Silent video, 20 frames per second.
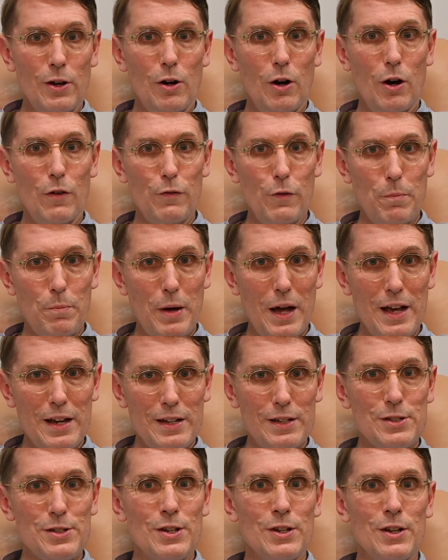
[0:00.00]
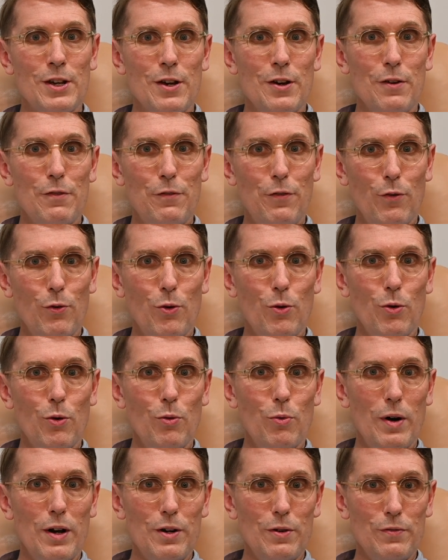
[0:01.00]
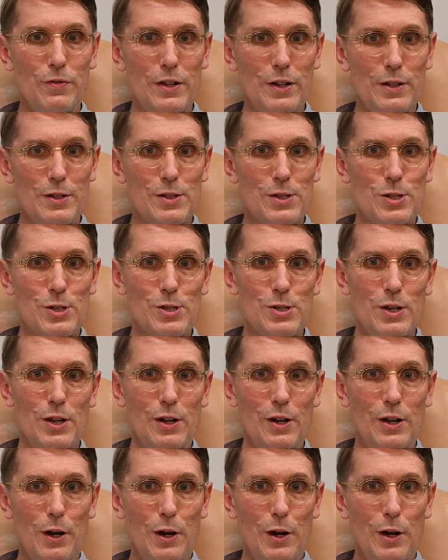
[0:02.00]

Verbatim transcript: of a paint for one of its